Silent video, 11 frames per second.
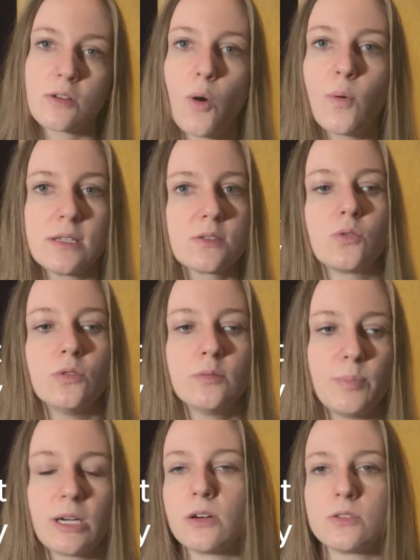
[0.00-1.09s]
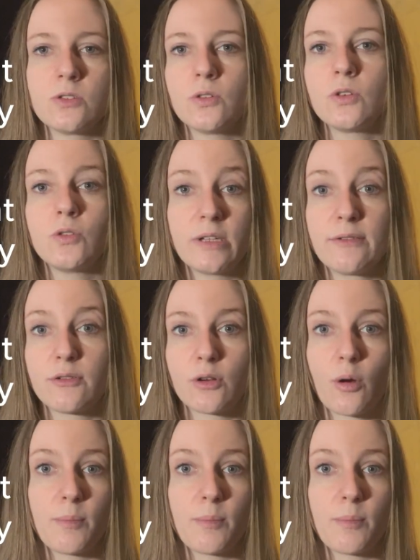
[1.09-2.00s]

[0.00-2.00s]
always good because you never know.